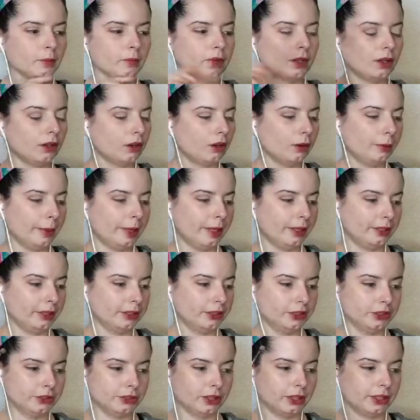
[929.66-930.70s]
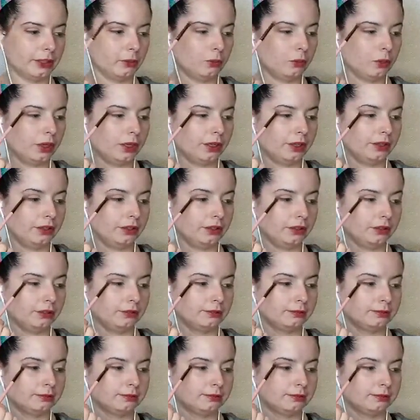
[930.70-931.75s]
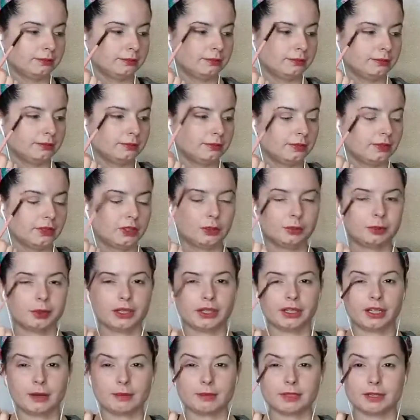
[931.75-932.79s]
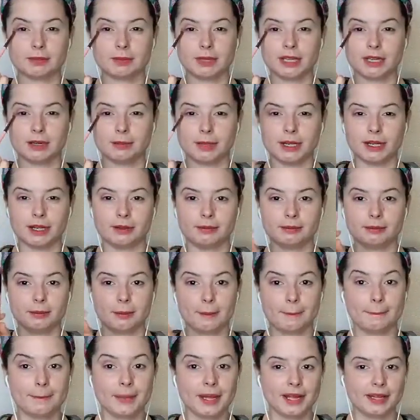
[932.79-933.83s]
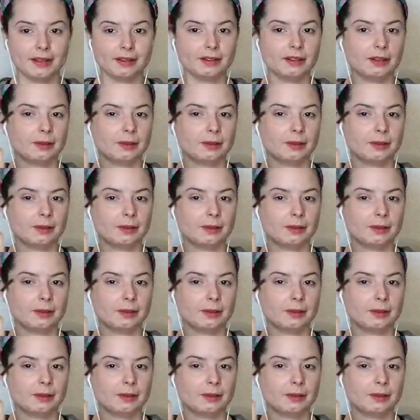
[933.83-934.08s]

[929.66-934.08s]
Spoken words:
oh man, there's like one other. It'll probably come to me in a minute. But in the